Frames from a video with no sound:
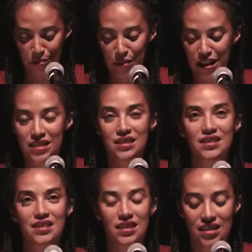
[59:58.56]

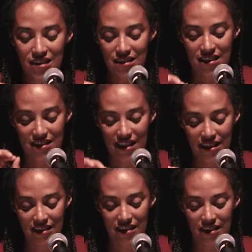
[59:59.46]
But it is
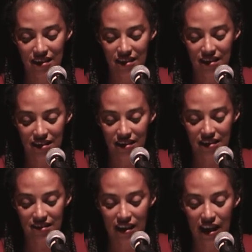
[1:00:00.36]
exactly
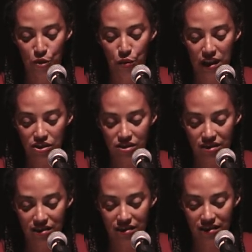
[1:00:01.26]
this
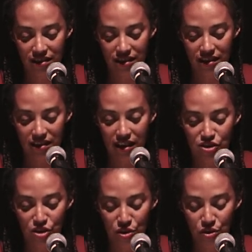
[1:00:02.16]
equation
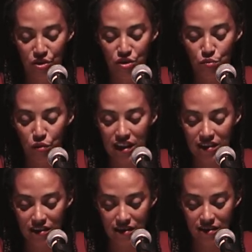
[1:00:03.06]
that secures
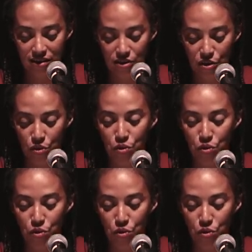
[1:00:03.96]
whiteness as the